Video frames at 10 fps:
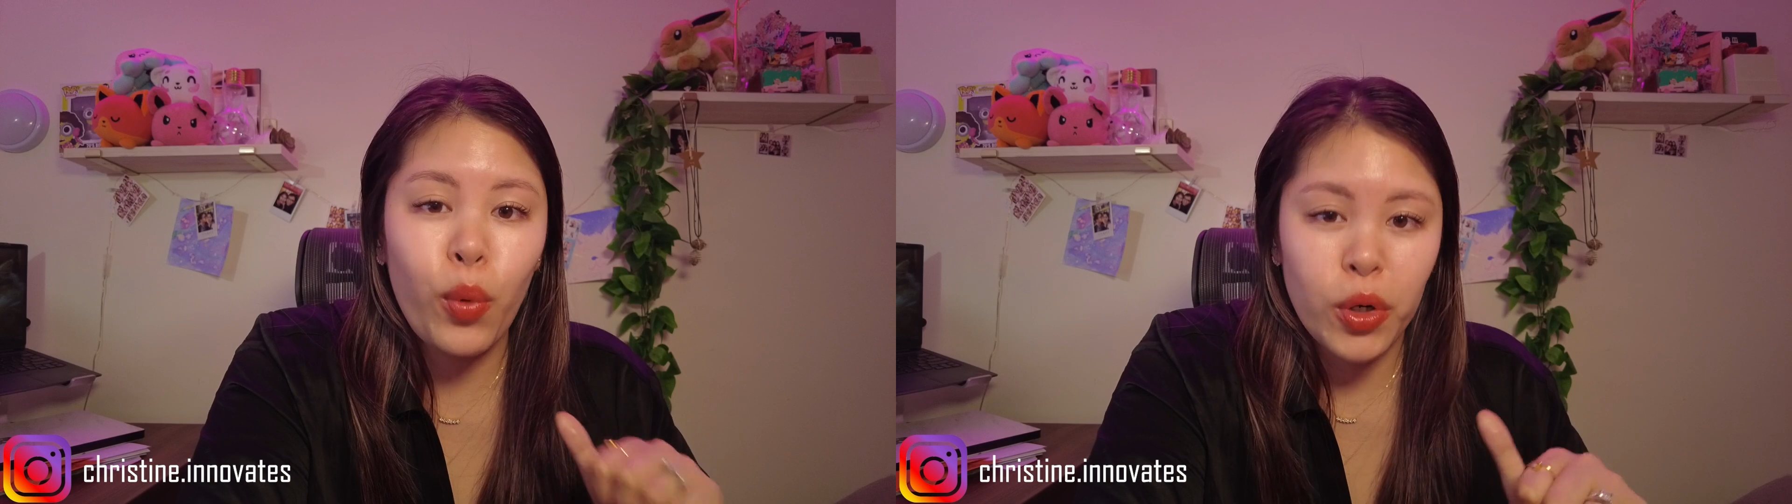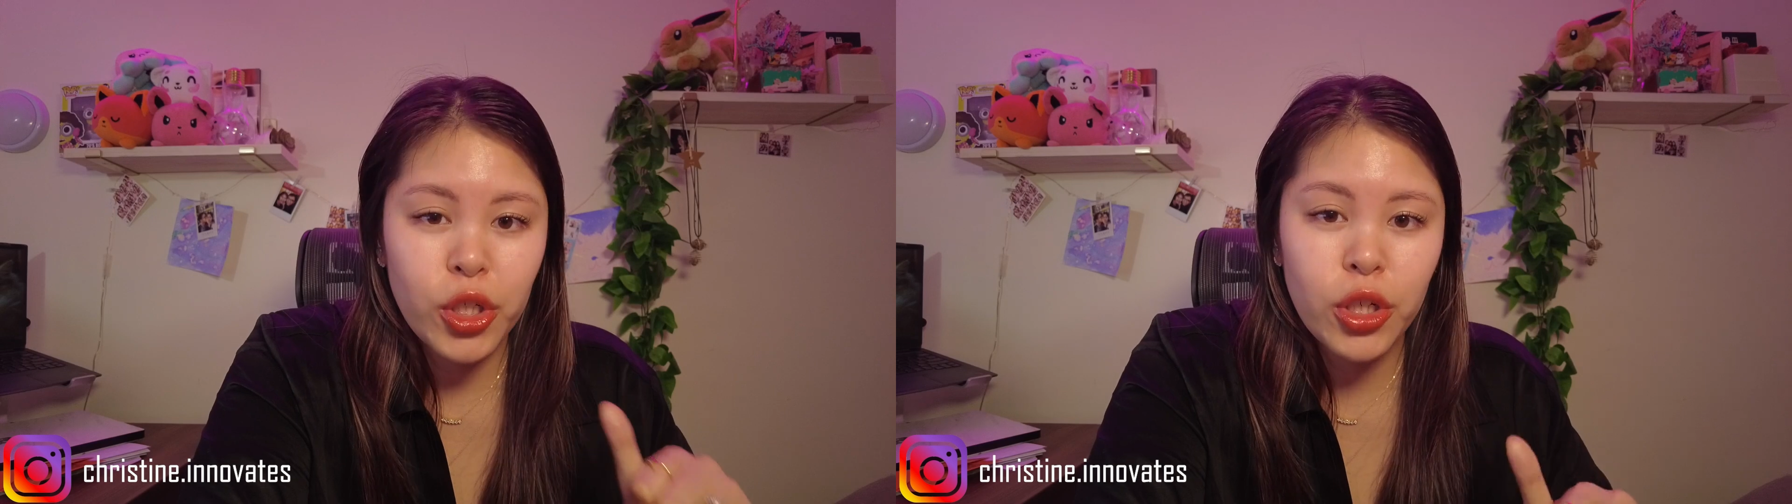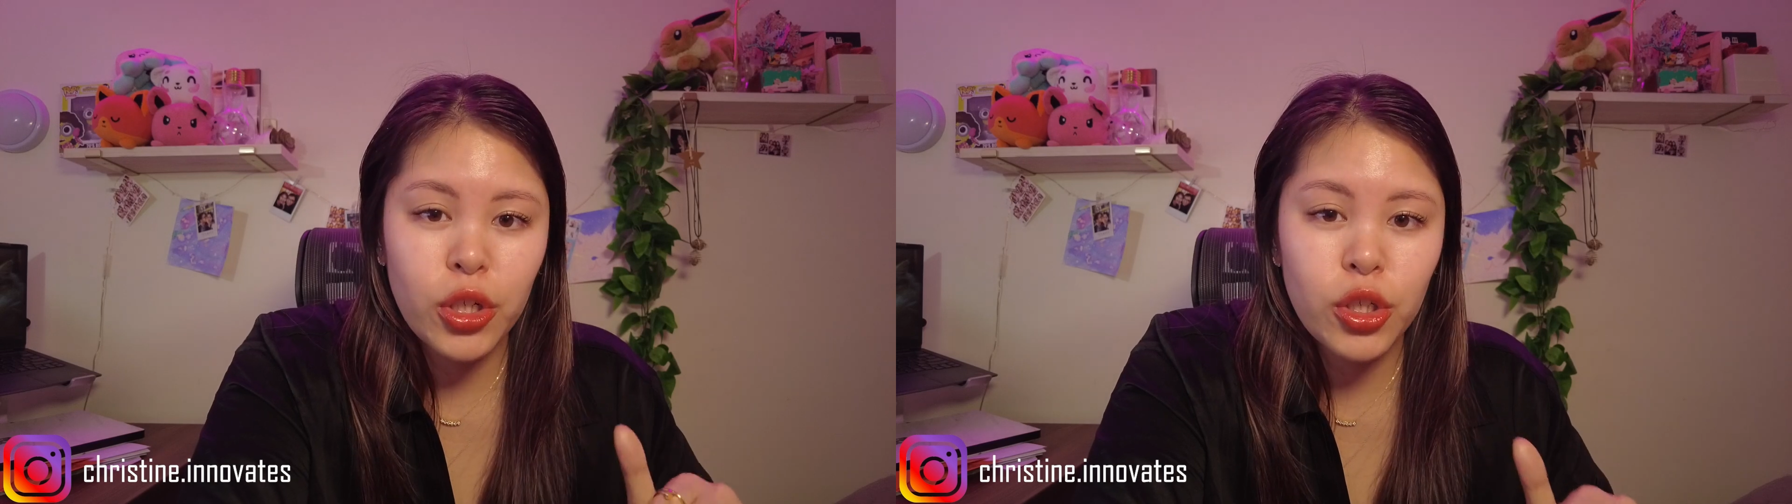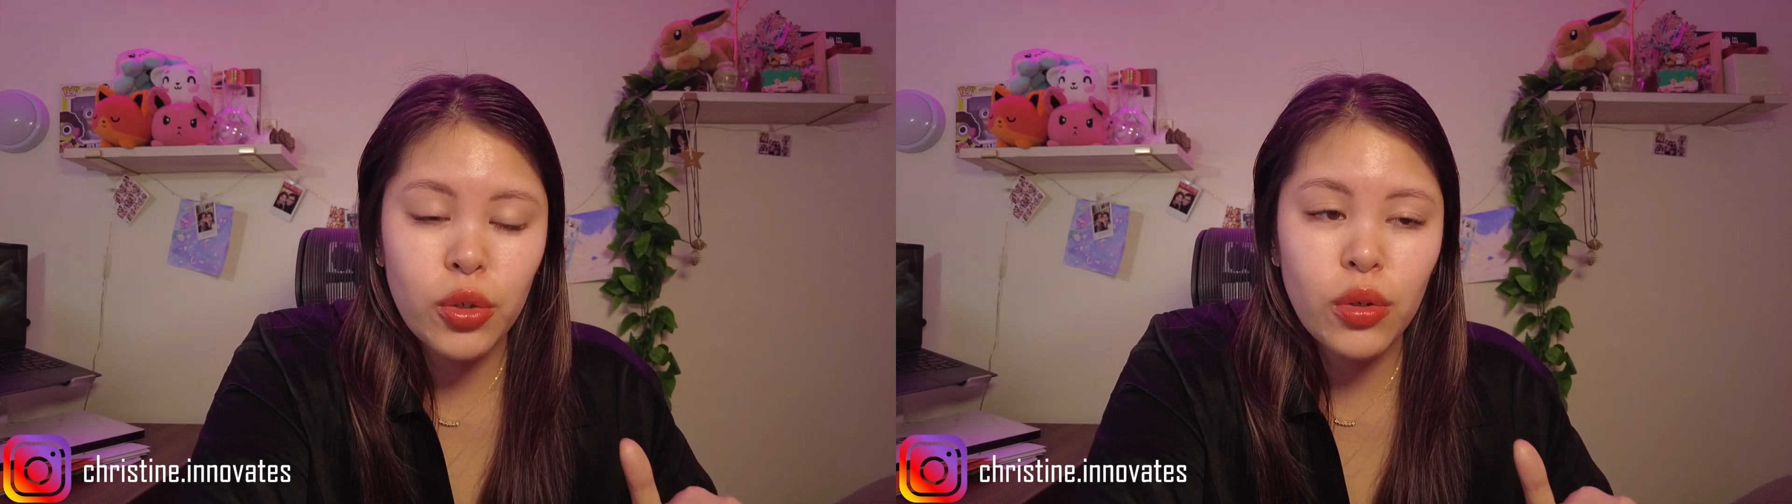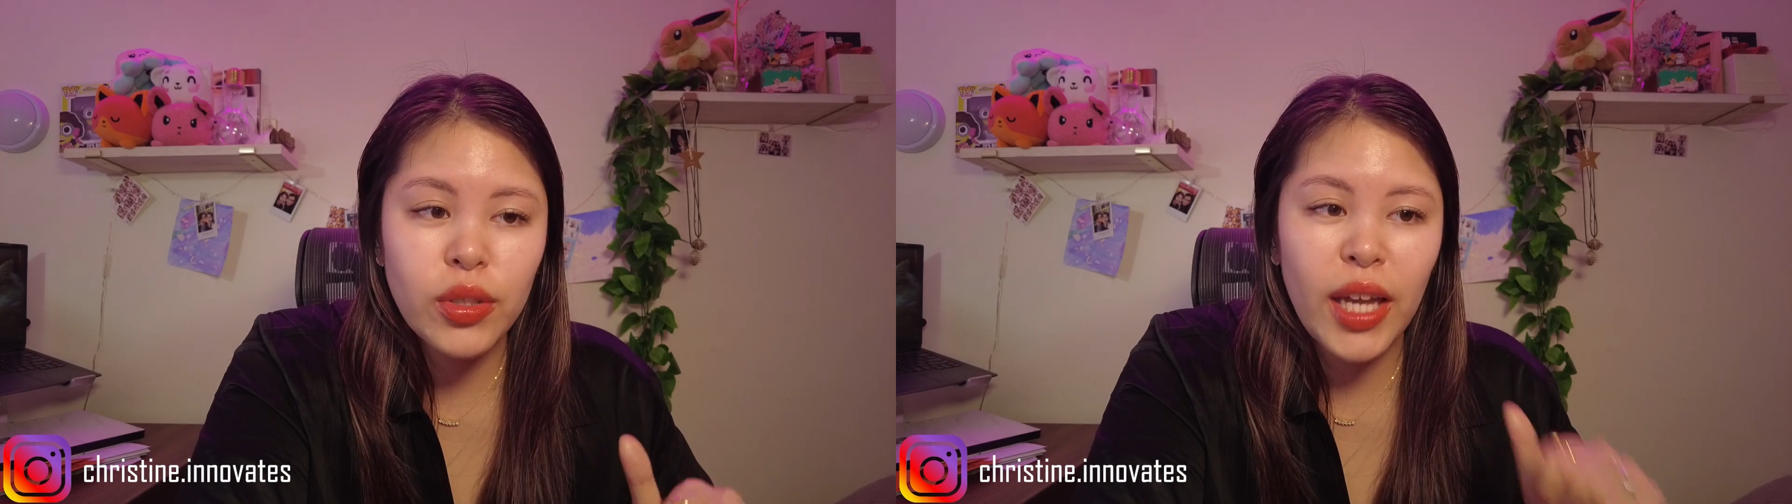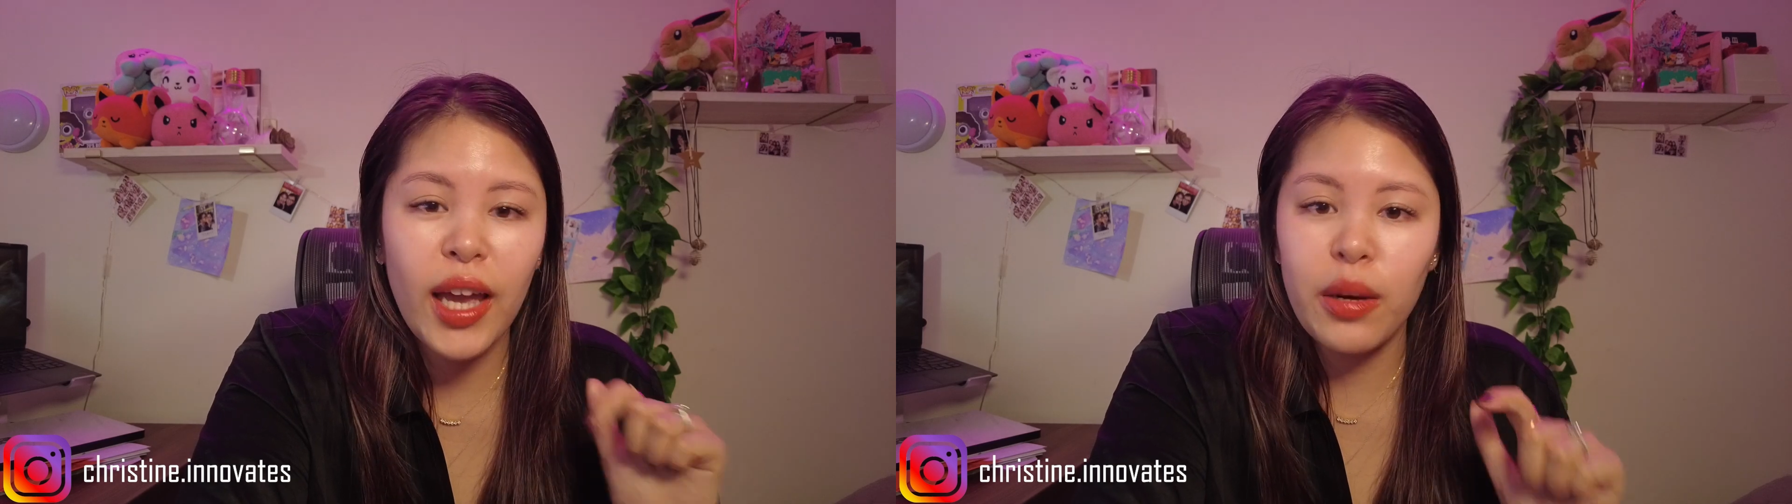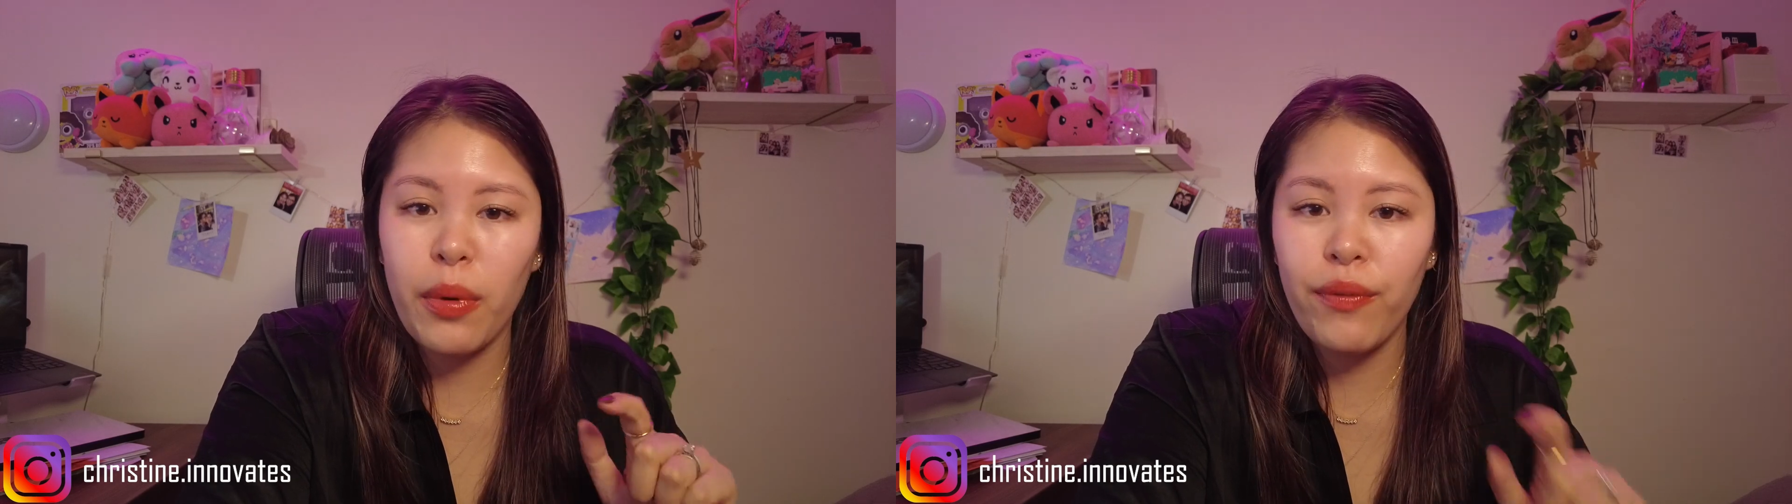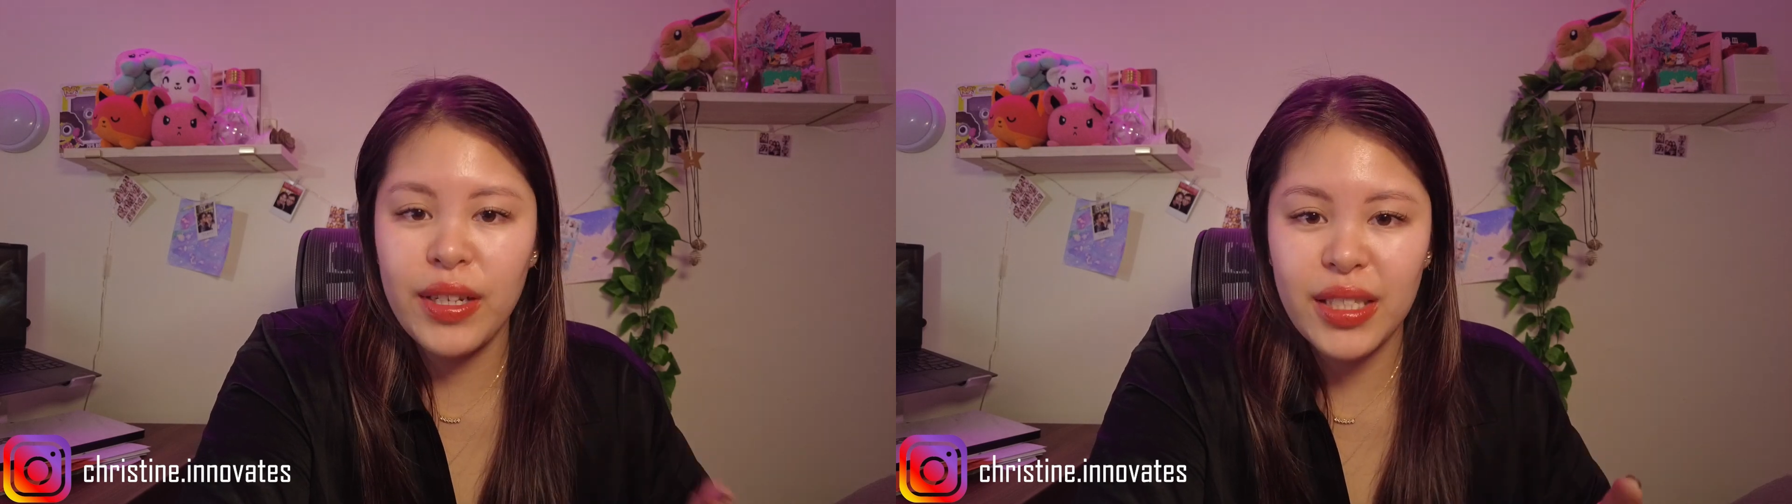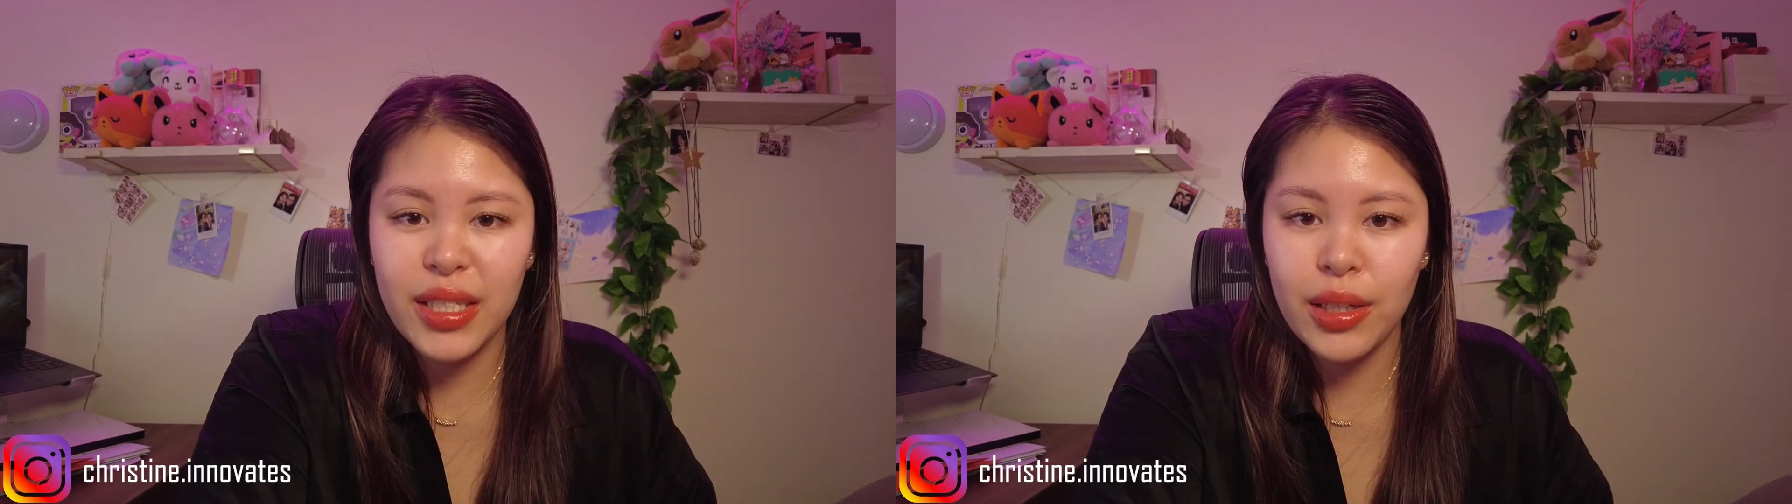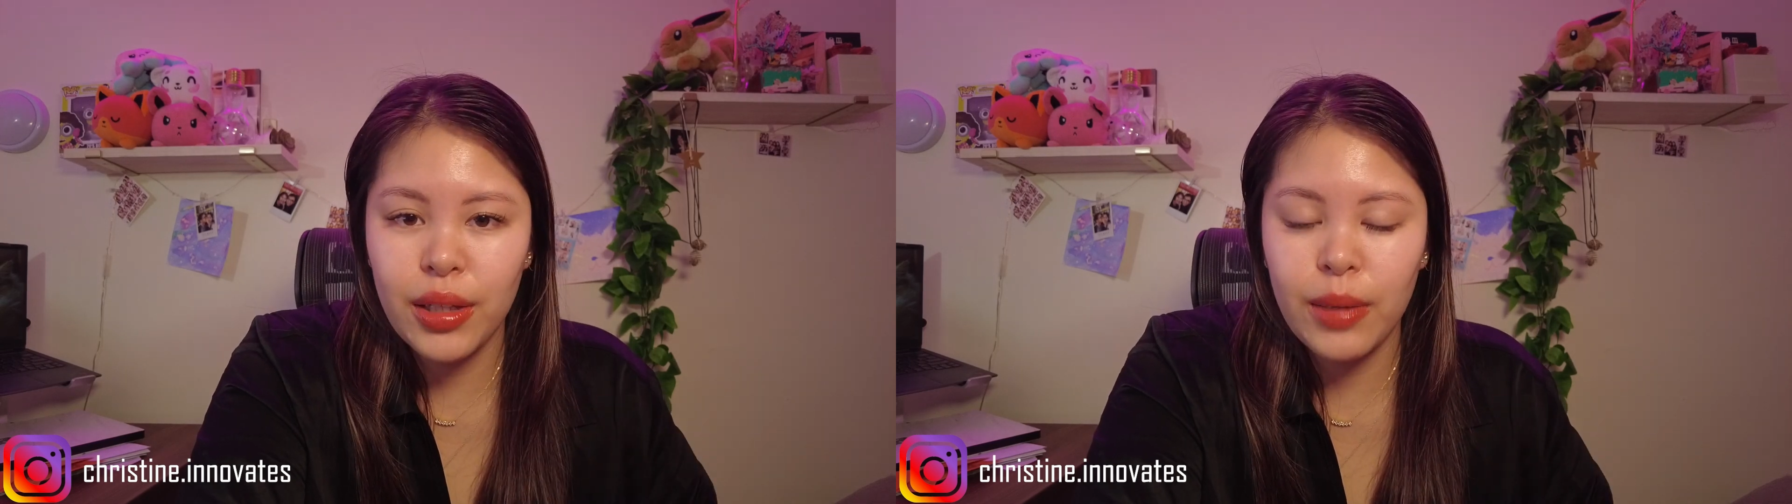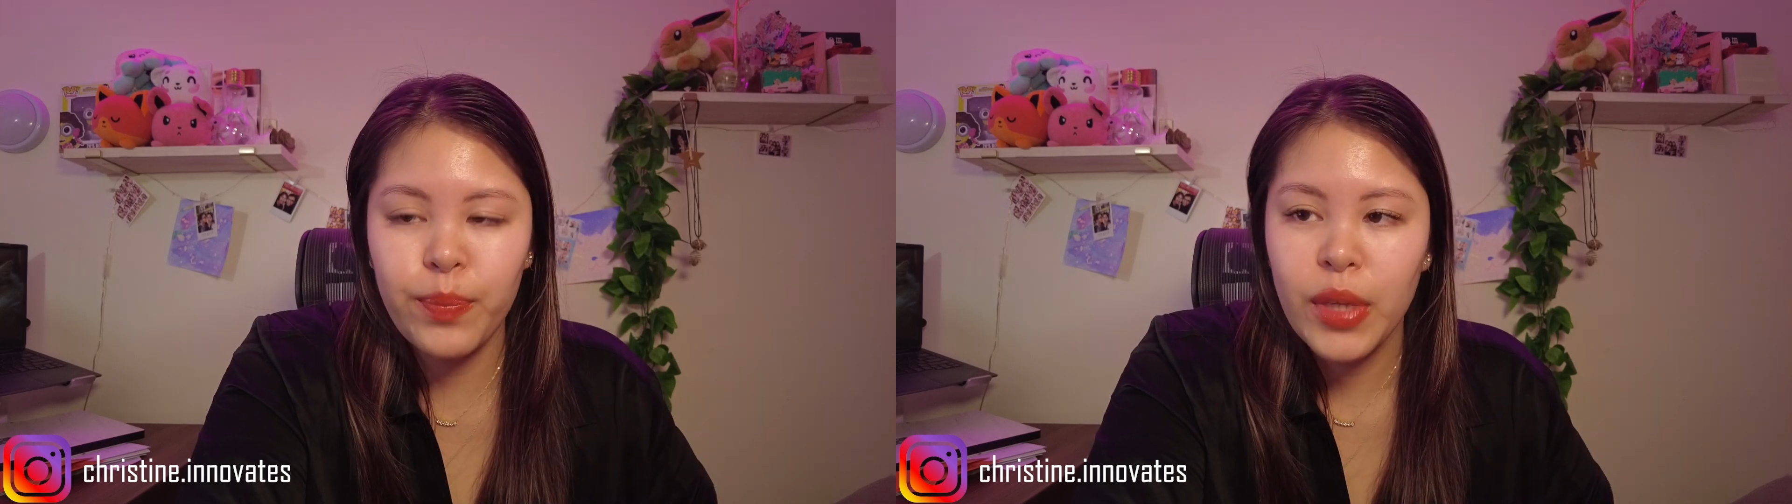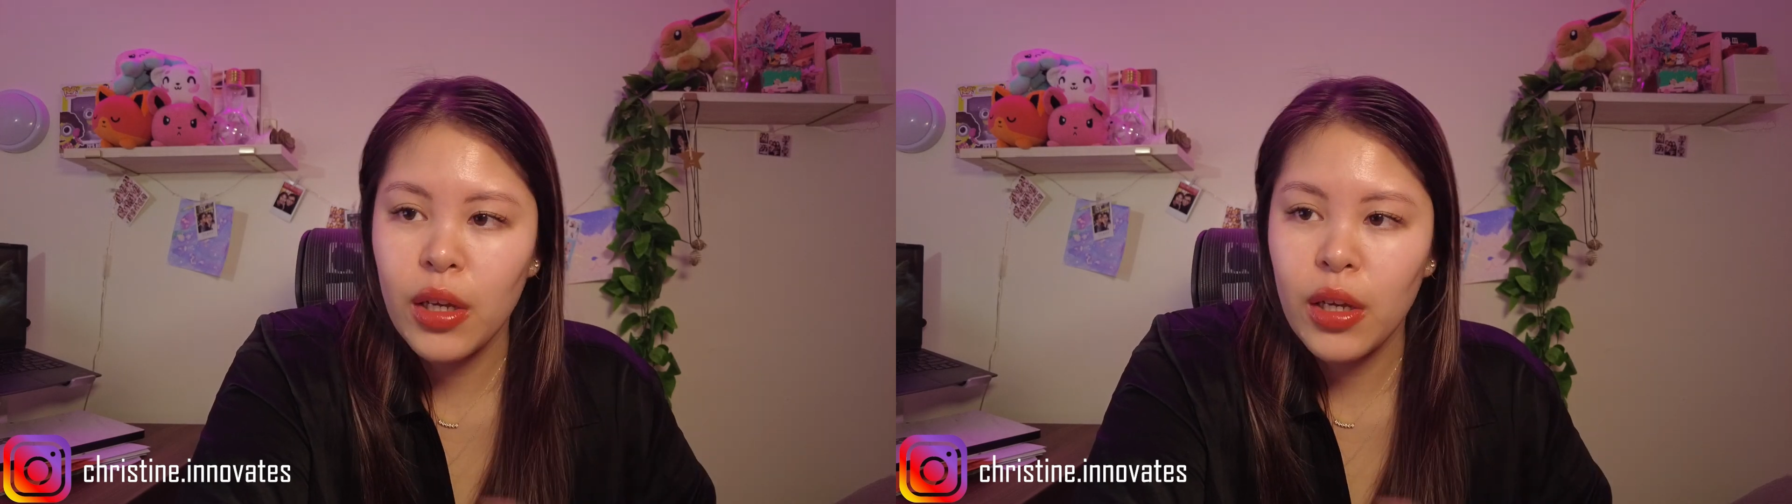portion controls and it prevents stealing.